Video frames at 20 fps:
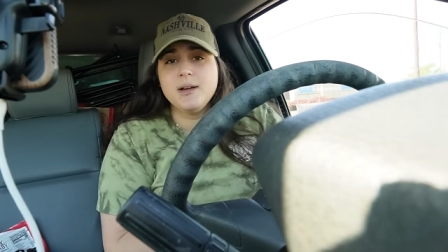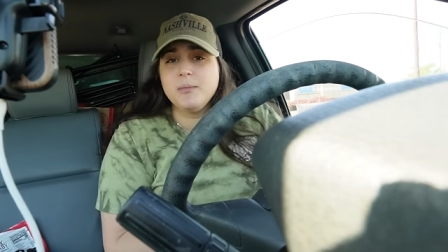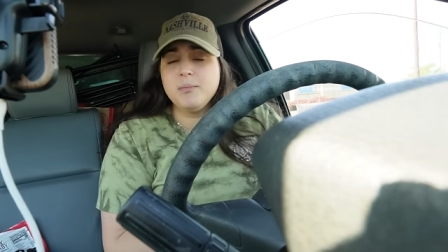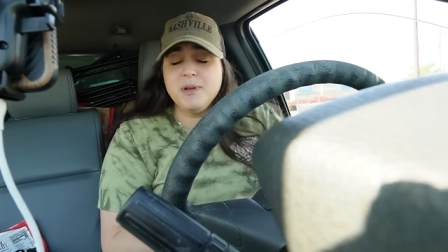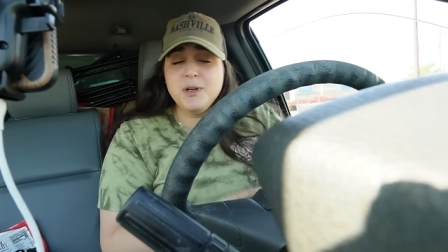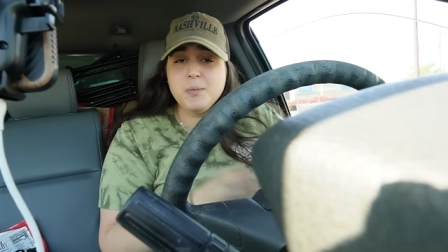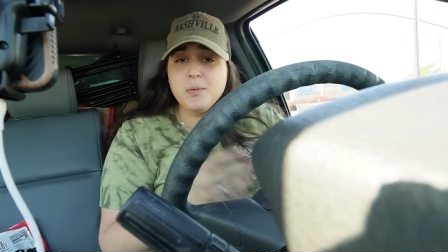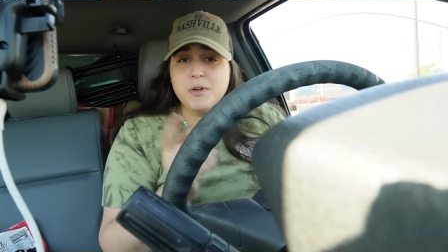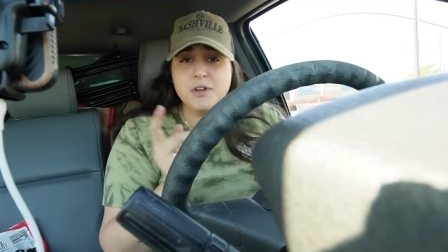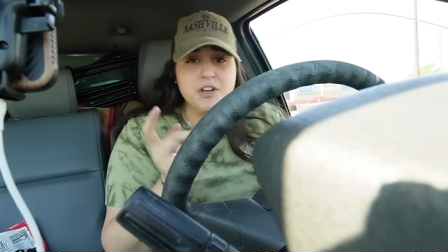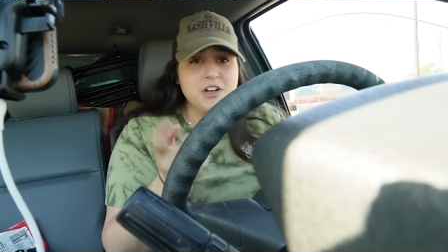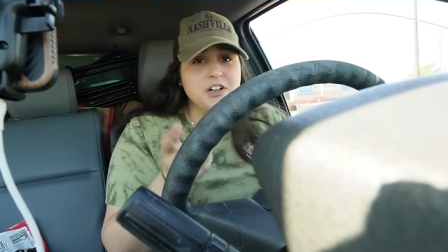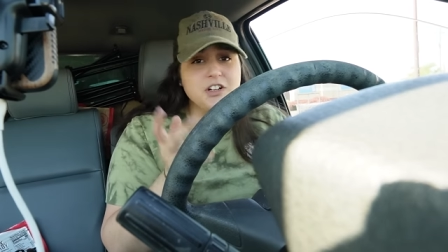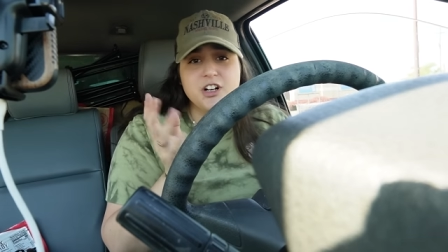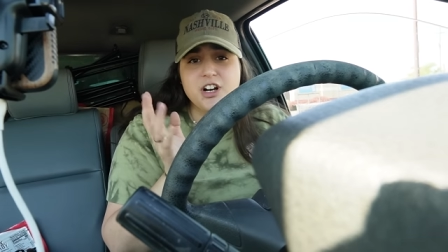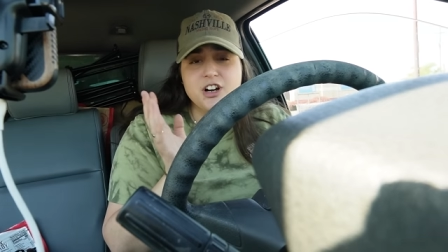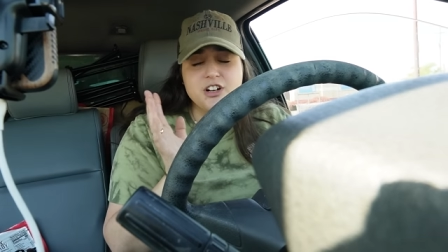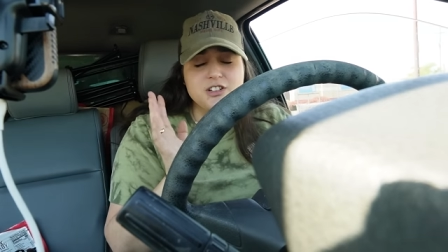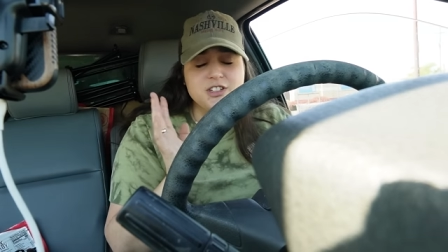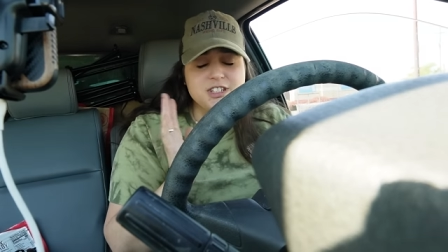People here
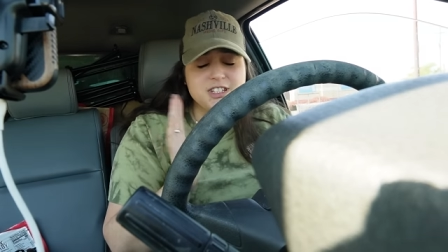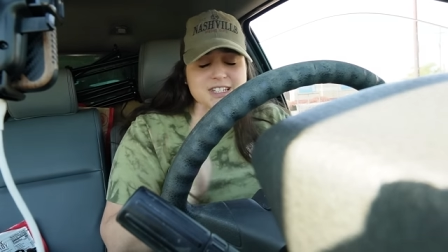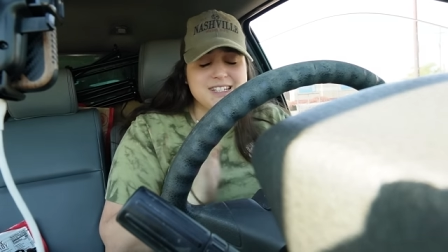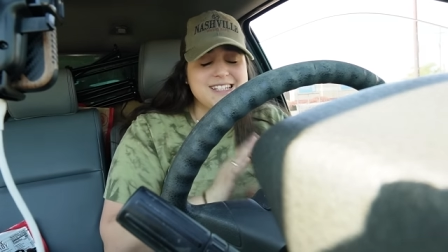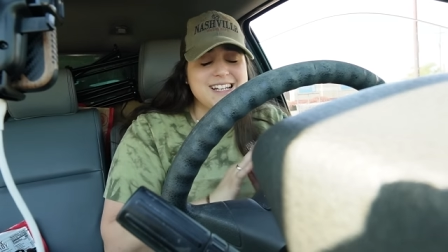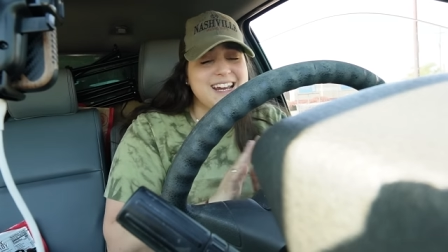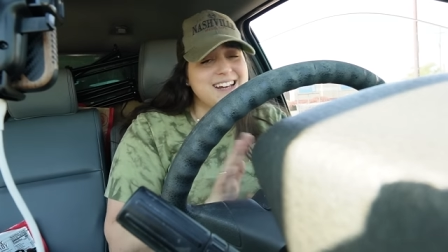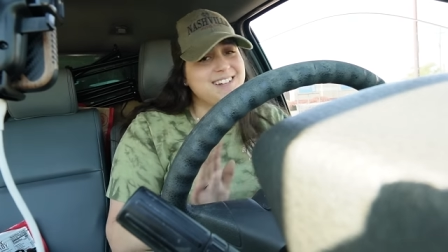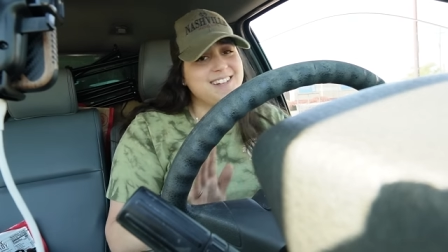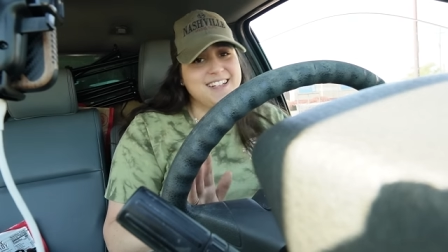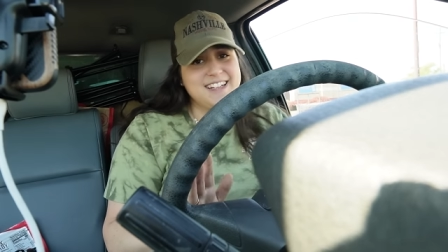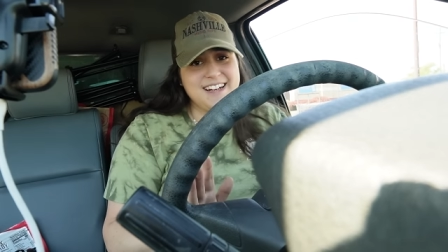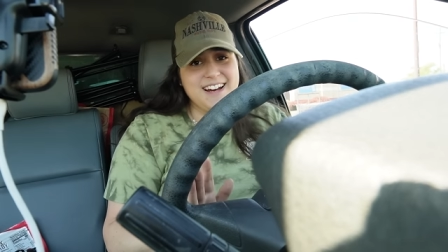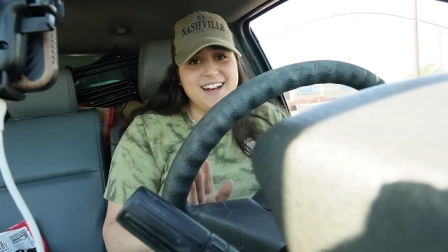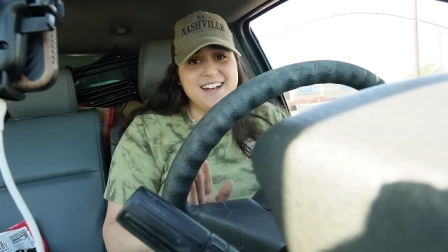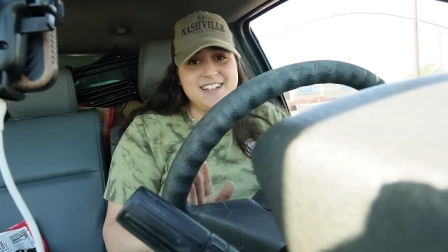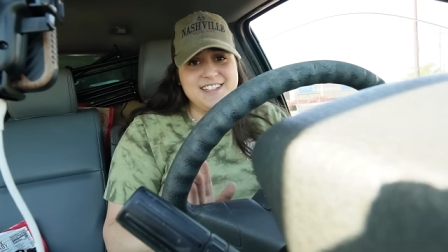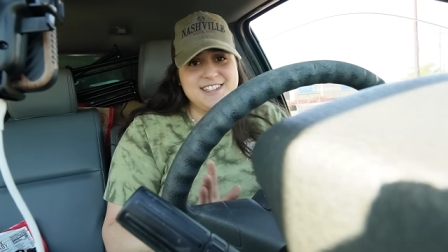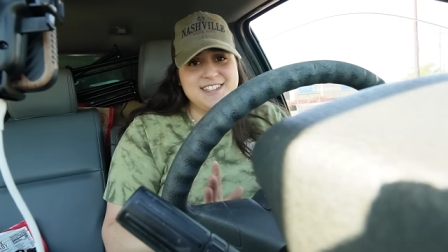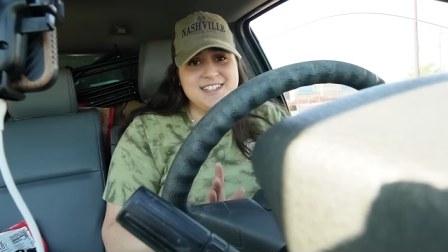are insanely
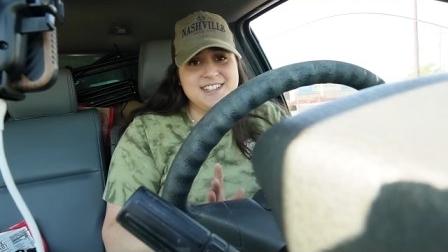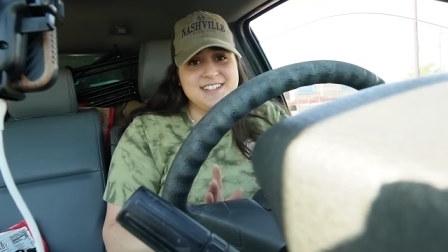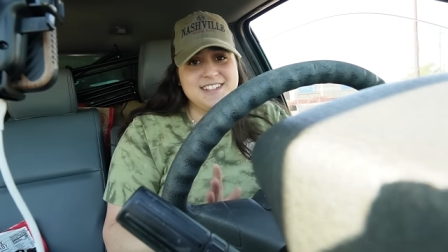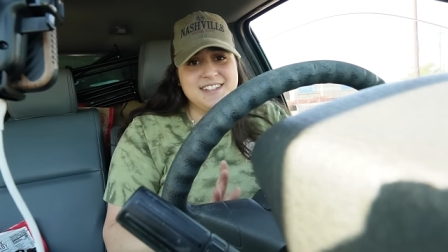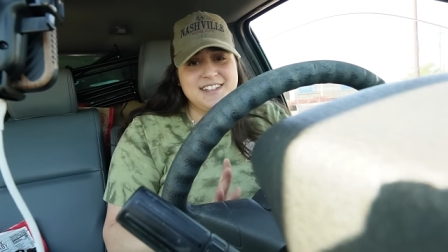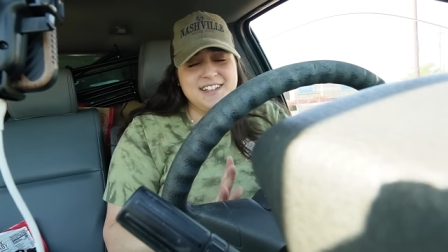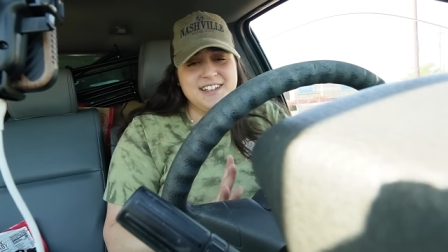nice.